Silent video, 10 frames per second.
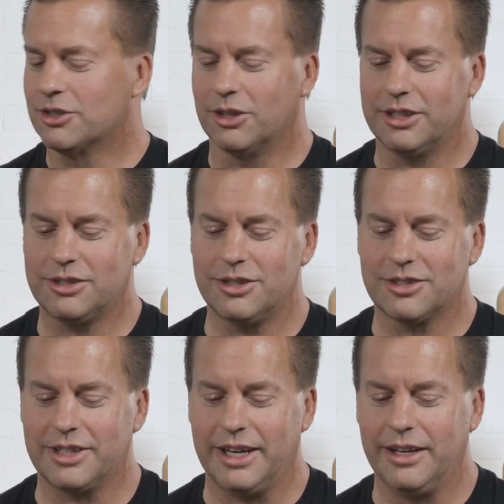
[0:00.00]
So let's just
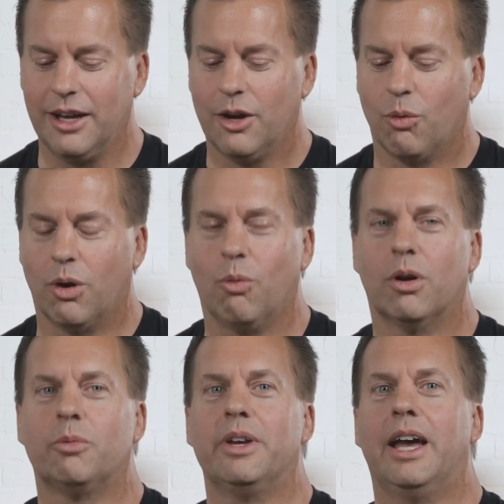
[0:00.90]
say, what
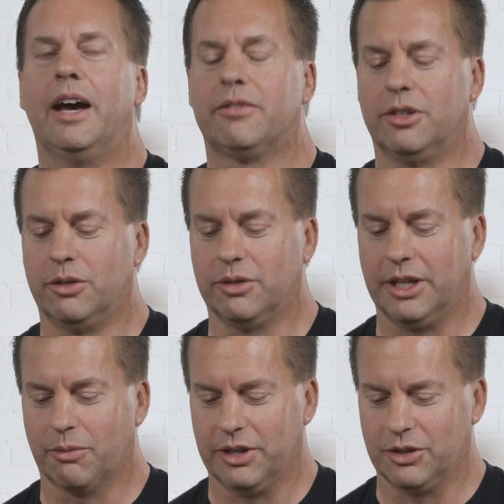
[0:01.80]
do we have to do to
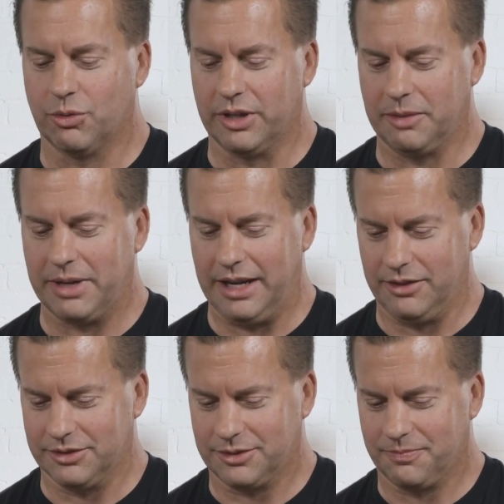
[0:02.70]
get rid of 20
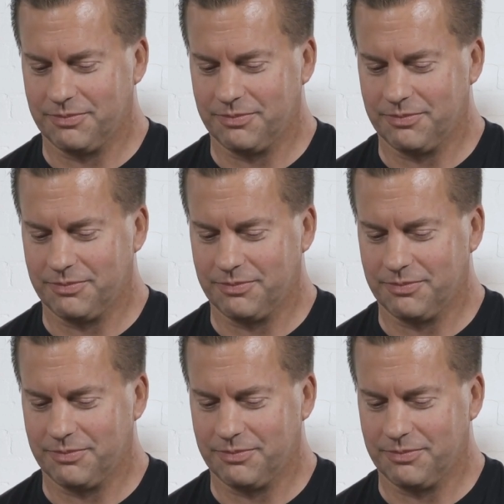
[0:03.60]
pounds?